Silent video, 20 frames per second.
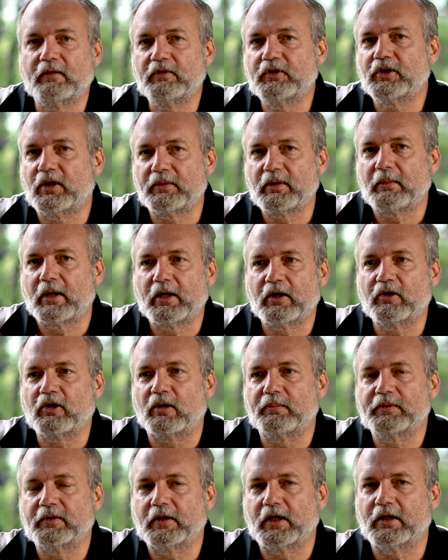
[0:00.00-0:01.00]
Every time they made a
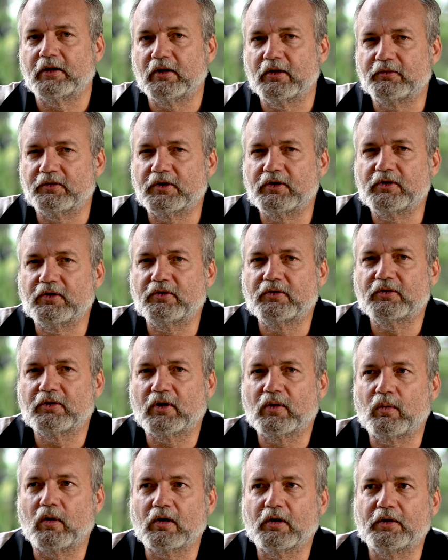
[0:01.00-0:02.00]
copy of that, you'd reduce the
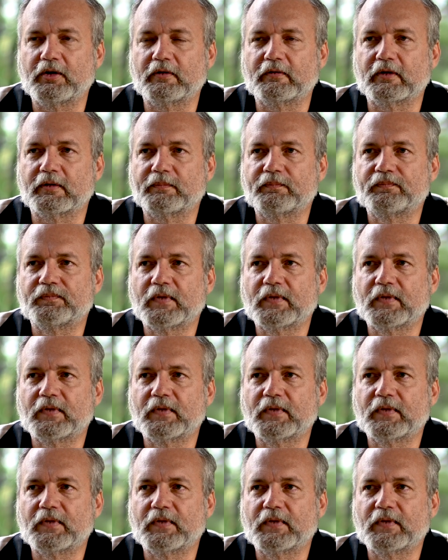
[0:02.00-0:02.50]
quality of it.